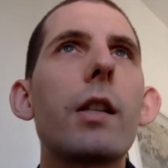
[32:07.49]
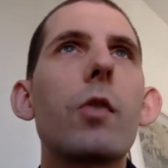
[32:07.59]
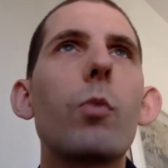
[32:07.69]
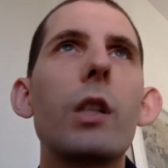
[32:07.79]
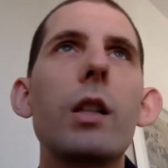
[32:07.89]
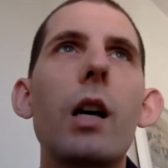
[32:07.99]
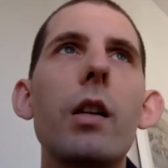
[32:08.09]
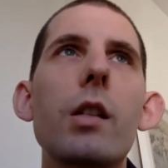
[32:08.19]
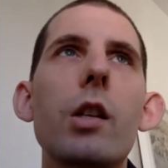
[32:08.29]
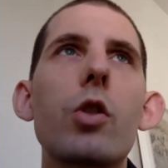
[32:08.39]
have been done in
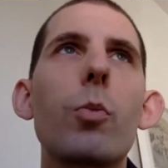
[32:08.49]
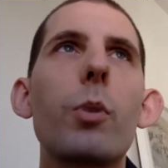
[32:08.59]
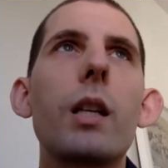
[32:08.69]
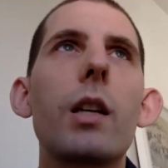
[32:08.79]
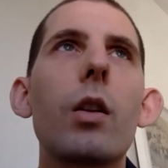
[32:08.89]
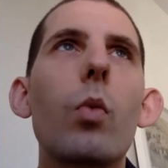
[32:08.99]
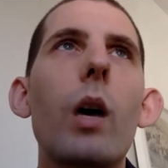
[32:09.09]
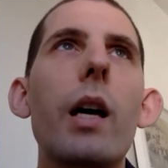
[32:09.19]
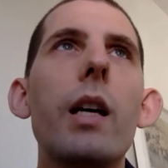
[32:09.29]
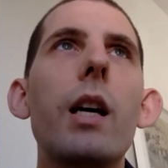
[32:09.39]
such a particular way,